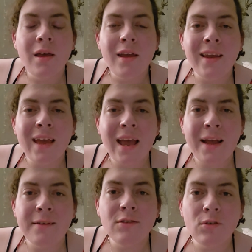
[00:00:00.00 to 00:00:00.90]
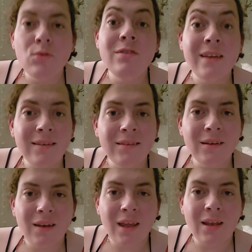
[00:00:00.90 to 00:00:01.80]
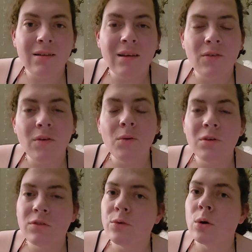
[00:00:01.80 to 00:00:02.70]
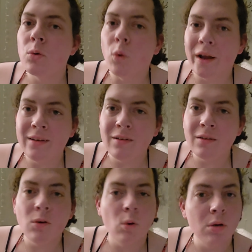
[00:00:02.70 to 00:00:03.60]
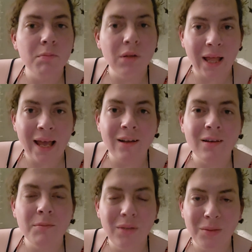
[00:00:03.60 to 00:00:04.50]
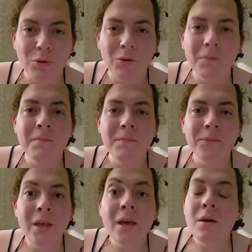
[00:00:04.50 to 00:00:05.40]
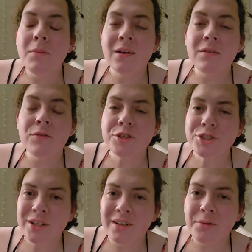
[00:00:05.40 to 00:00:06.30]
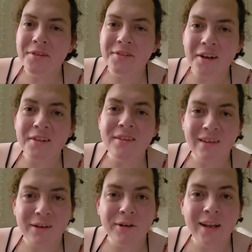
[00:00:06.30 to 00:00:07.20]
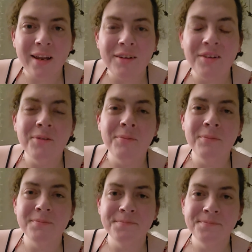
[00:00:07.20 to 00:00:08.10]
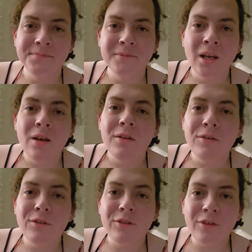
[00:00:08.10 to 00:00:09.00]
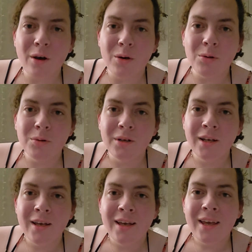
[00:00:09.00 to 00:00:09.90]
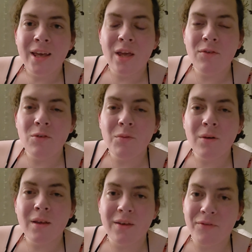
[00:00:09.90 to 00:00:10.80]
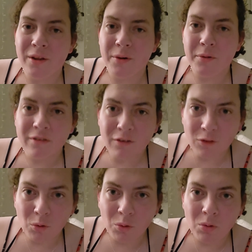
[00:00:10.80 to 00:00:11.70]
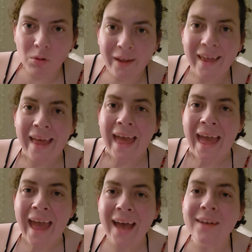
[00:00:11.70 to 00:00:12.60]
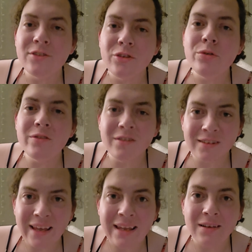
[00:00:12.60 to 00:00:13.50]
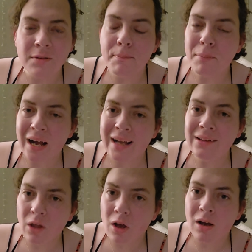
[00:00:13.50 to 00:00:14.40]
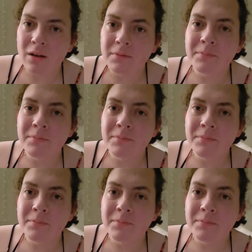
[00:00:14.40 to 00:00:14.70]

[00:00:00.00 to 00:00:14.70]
it had to designate if it was for white or black people, because Virginia was not segregated. So, if there was a school, it had to state by law